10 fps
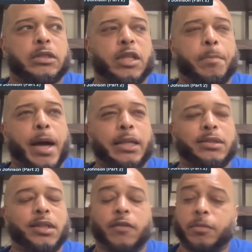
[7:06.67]

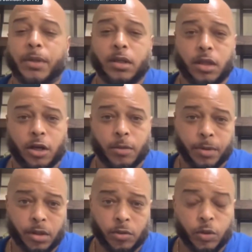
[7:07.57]
somebody's never been to
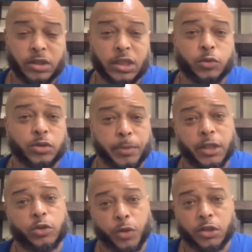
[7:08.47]
therapy, which this was me
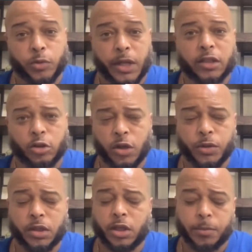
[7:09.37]
in 2020. I told you I
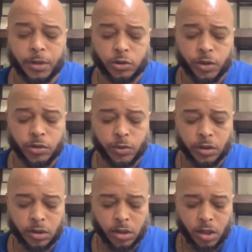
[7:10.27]
went to therapy in 2020.
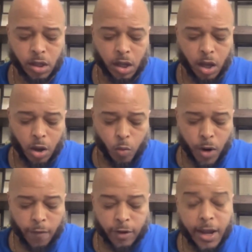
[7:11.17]

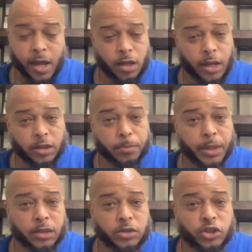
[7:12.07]
Right after I had like the
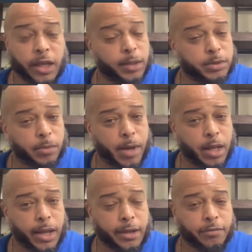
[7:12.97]
big shakeups in my
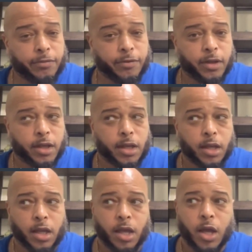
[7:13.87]
life.
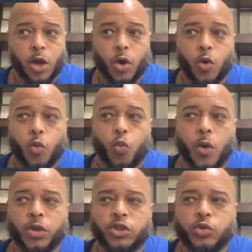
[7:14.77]

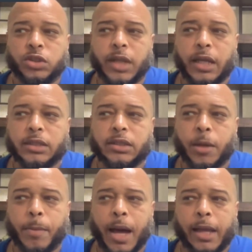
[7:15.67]
What would you say to
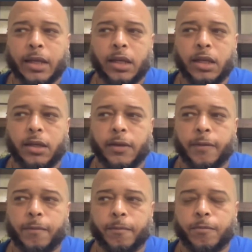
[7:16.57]
somebody
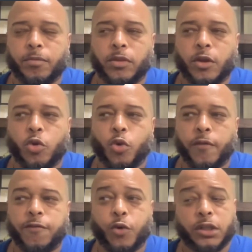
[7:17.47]
who
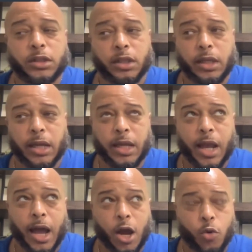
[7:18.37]
unfortunately
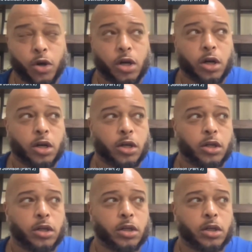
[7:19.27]
in our